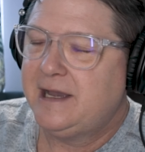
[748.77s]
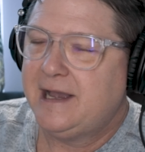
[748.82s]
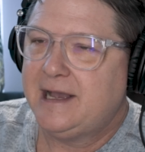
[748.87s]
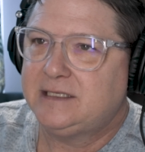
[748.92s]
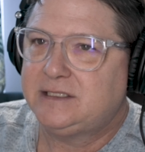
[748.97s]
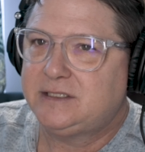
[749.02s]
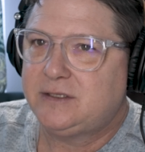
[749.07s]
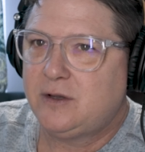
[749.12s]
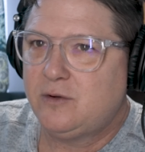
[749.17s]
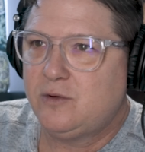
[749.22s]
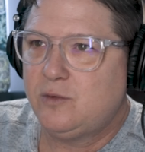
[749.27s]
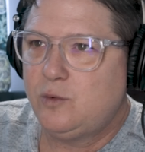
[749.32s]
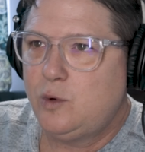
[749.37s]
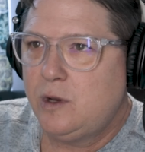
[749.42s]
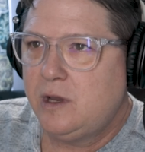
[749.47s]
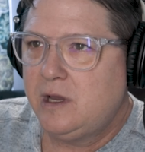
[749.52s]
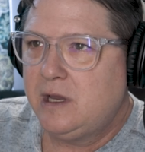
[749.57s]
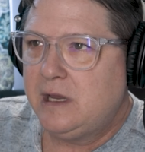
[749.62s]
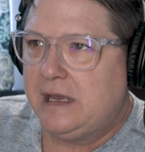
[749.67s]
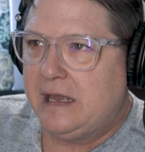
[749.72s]
And
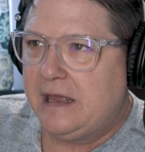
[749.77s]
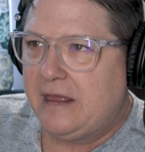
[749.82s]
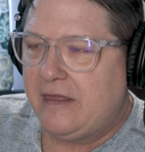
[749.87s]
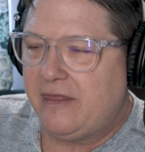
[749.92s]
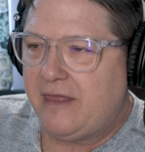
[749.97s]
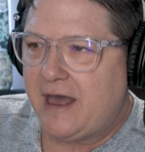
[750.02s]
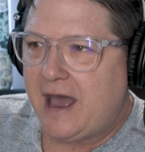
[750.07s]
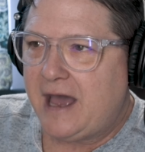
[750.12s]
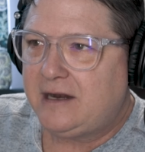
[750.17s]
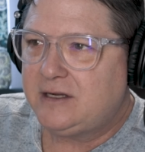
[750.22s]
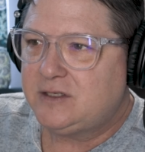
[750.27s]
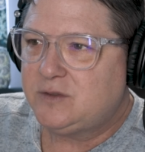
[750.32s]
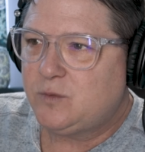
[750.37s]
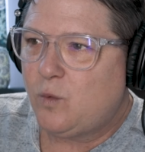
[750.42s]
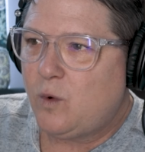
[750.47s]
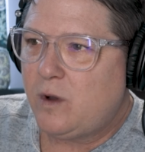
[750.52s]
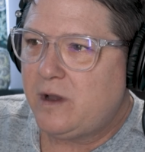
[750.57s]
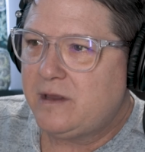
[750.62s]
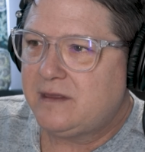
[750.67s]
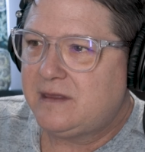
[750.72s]
so that is
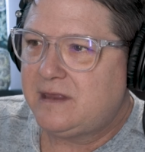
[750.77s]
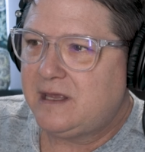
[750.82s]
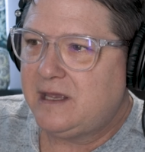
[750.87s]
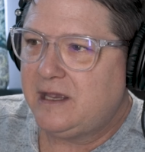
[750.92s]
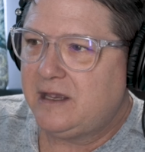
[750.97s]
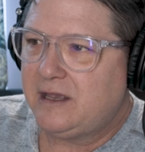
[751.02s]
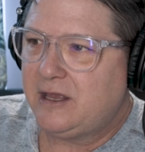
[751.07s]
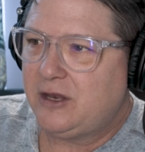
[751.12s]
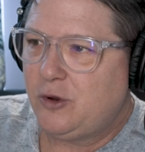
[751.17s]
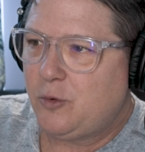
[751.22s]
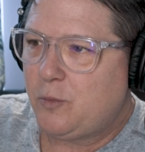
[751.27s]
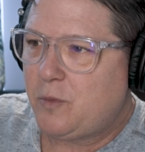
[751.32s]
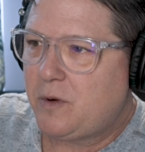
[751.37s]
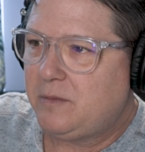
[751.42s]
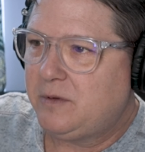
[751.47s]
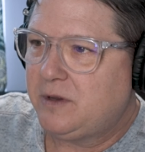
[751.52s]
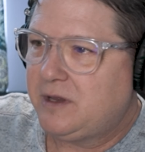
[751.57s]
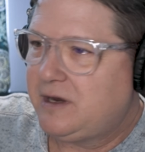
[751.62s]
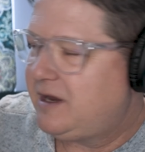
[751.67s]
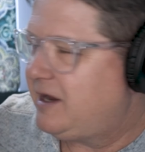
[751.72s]
one thing, and you're
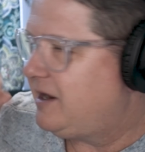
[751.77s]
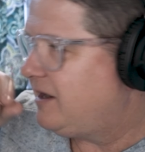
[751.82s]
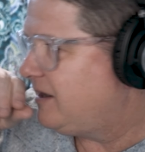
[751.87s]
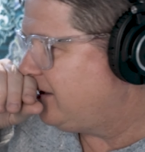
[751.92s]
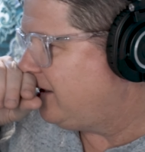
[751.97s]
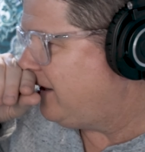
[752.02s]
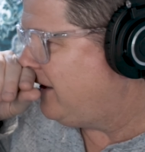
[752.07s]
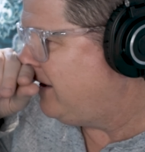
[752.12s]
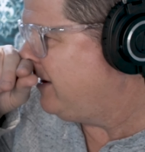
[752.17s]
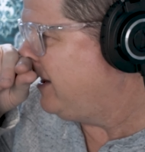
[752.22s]
probably going to